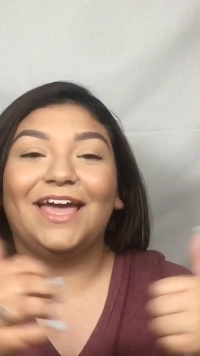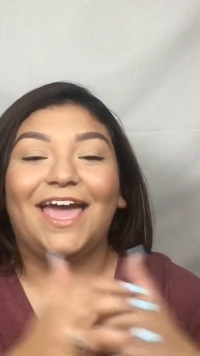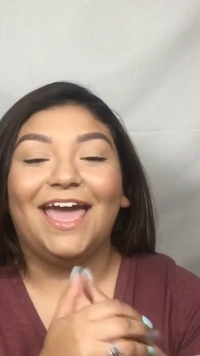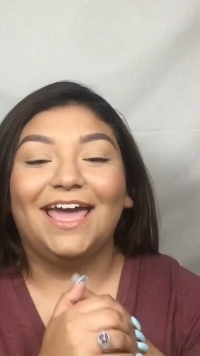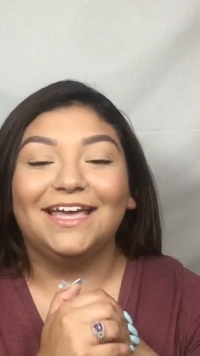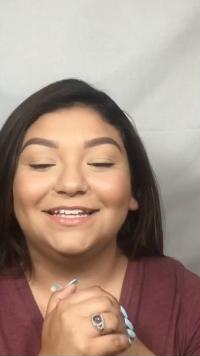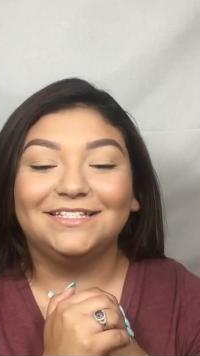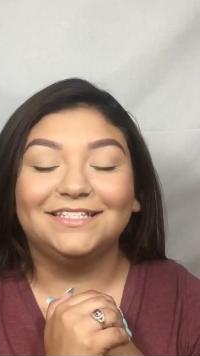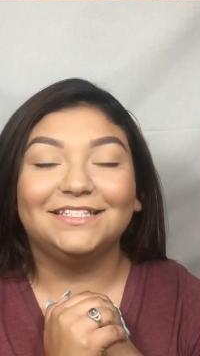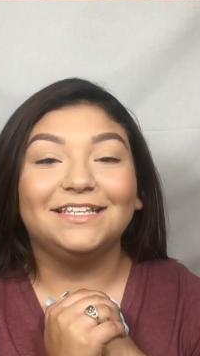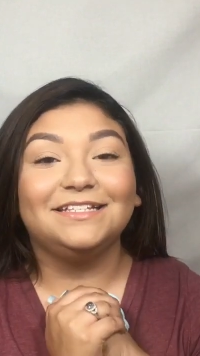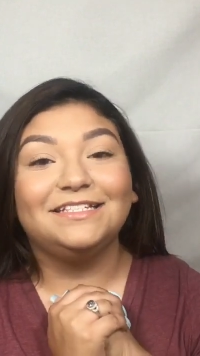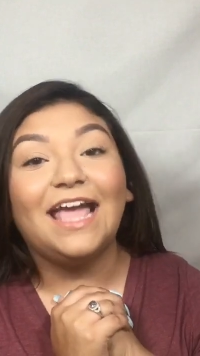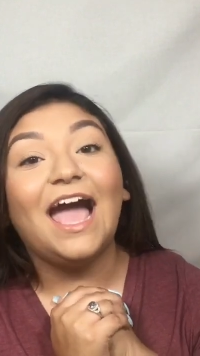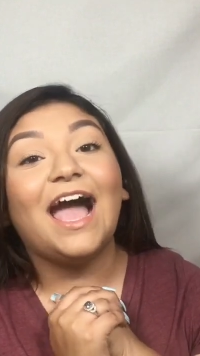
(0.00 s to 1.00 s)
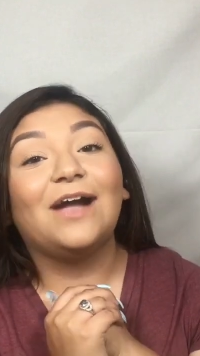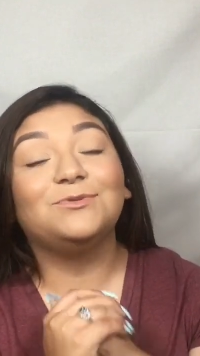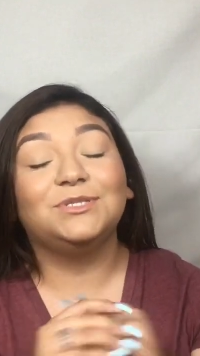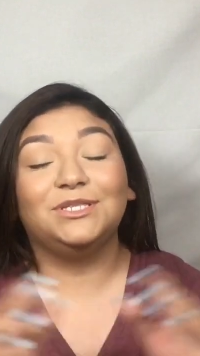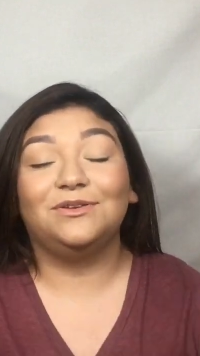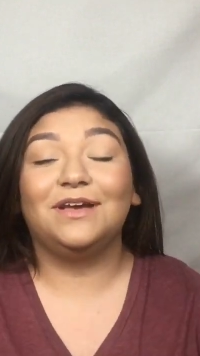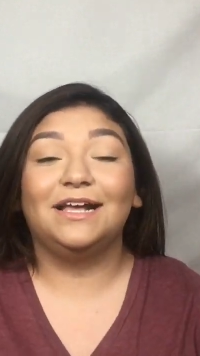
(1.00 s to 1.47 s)
And yeah, I will
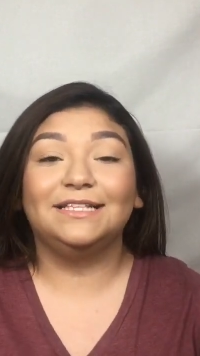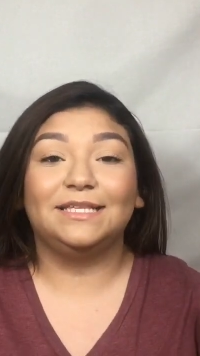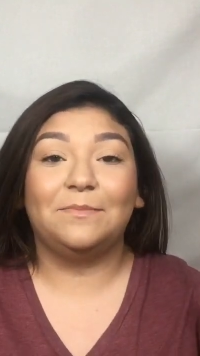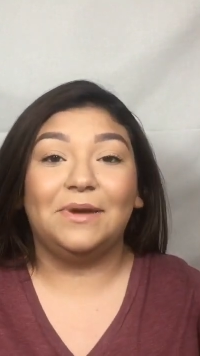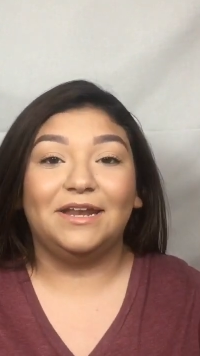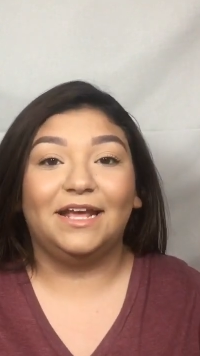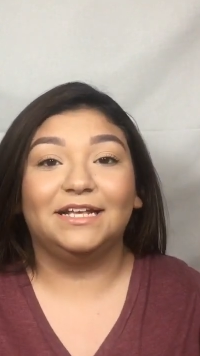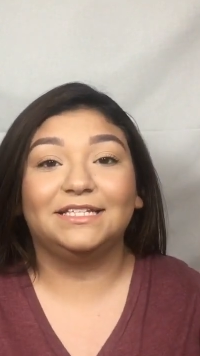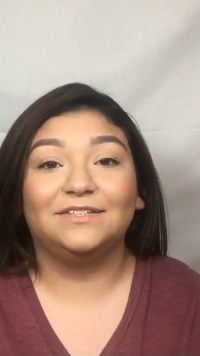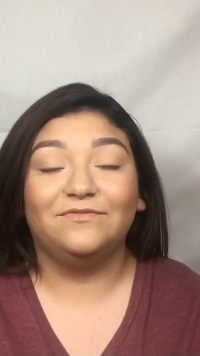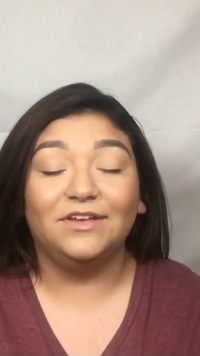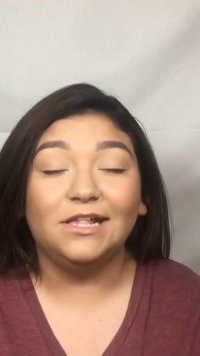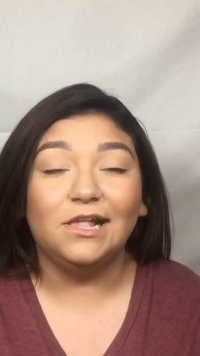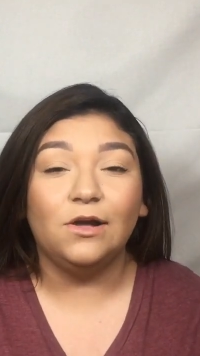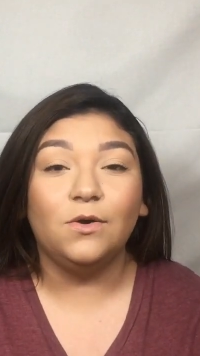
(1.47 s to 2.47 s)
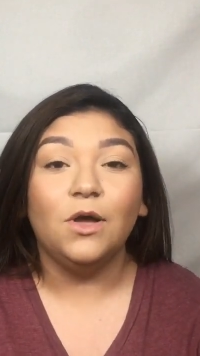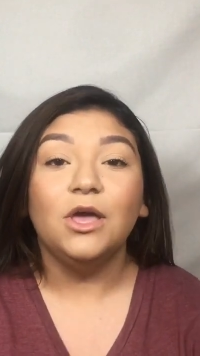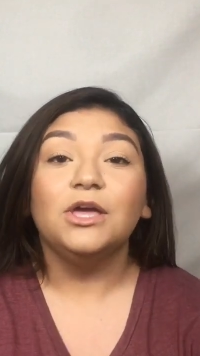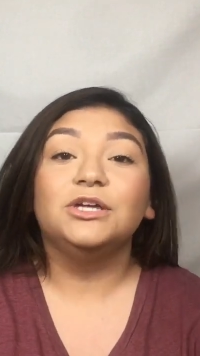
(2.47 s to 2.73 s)
see you guys in my next video.